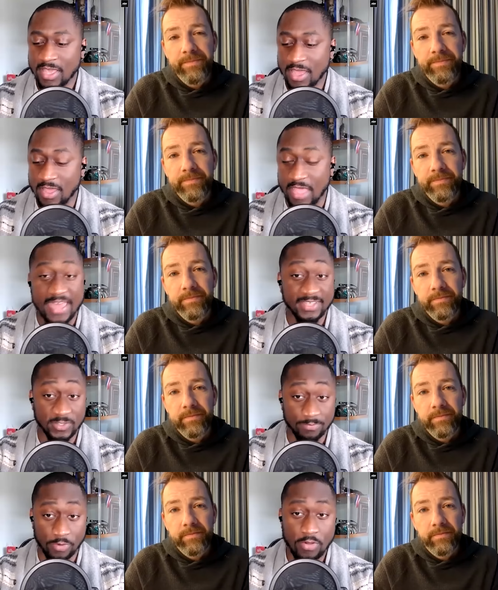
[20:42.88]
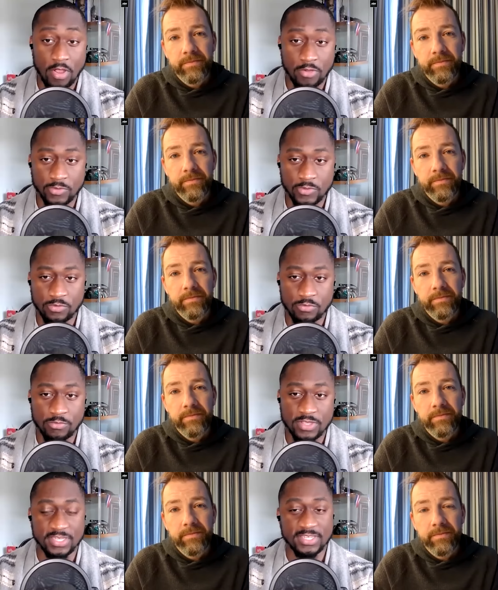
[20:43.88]
Speaker 1: Uh, Alex Burrows, who
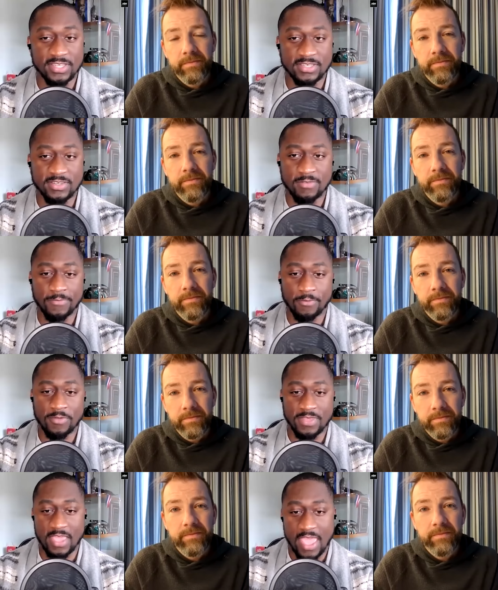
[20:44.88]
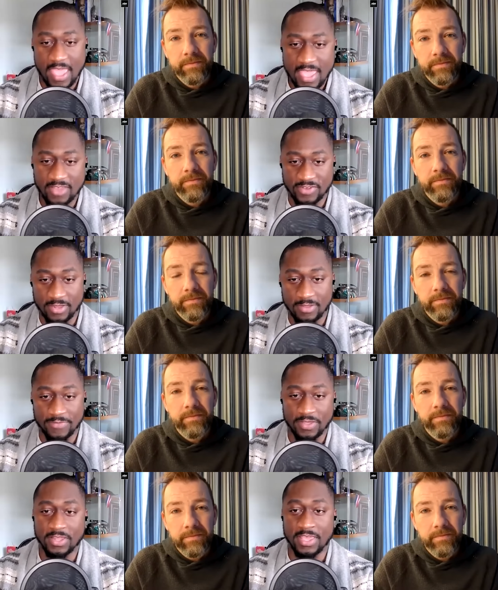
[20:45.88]
was an assistant for the A H L
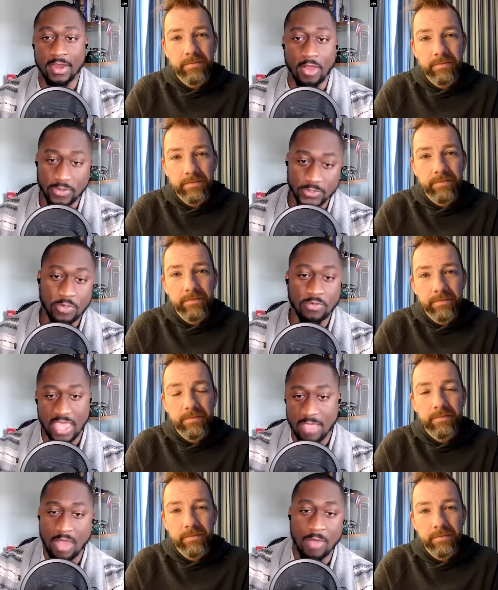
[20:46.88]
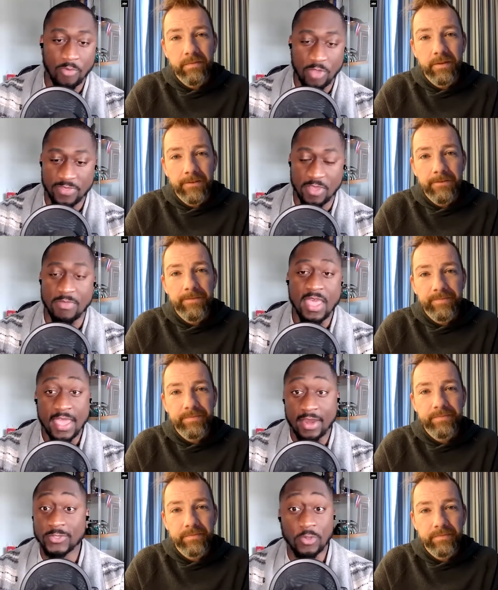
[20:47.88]
affiliate, also came up with him.
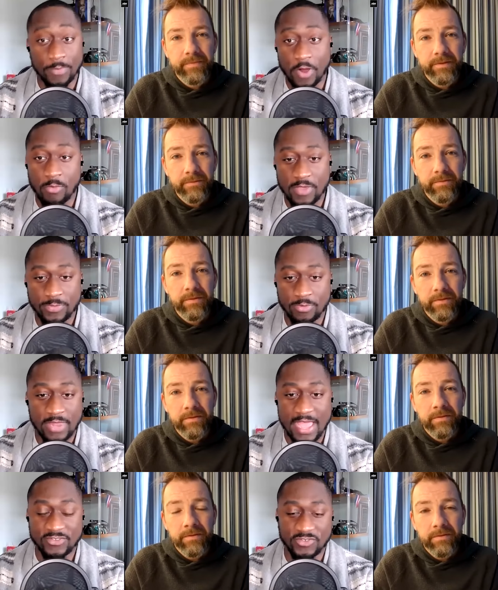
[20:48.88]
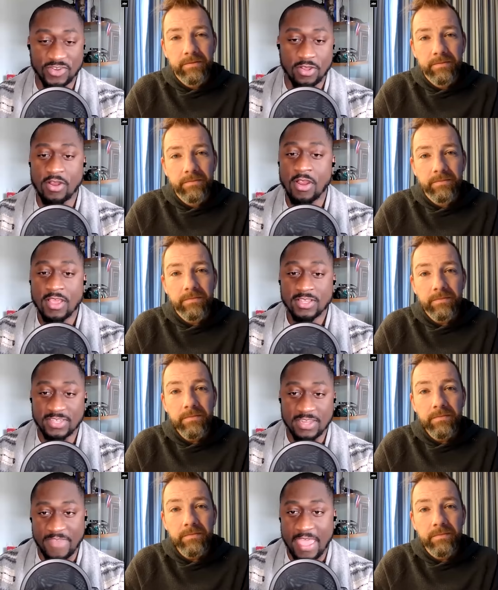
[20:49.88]
And also partway through last year,
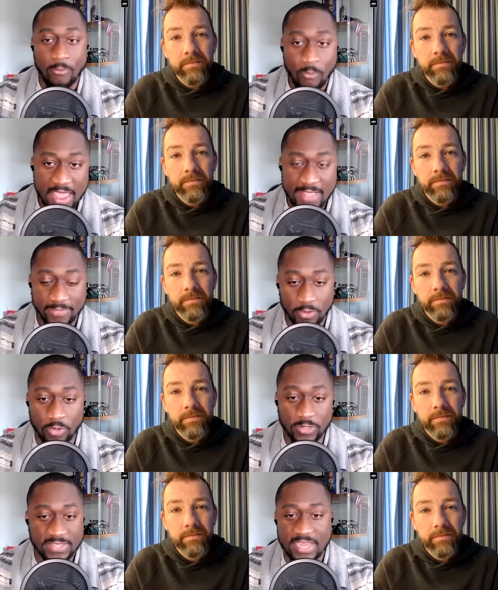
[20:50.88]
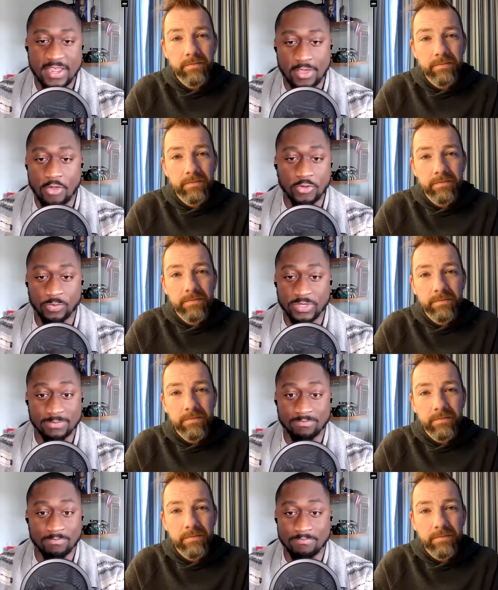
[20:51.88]
Stefan Waite, the goaltending coach,
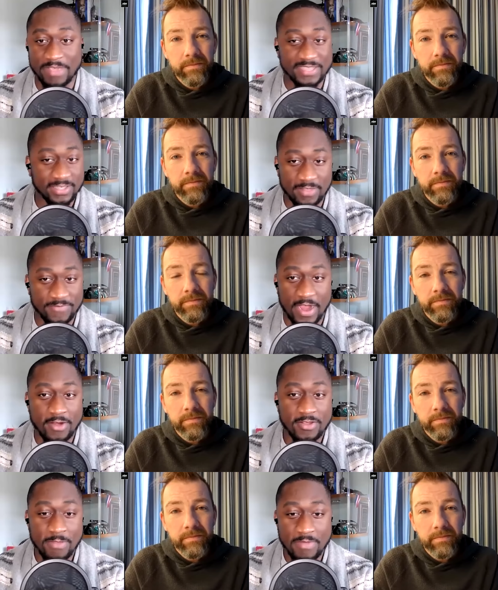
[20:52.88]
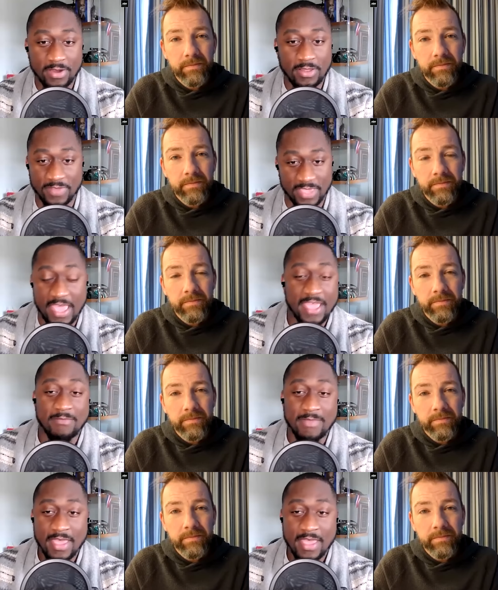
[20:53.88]
was basically fired in the middle of the game.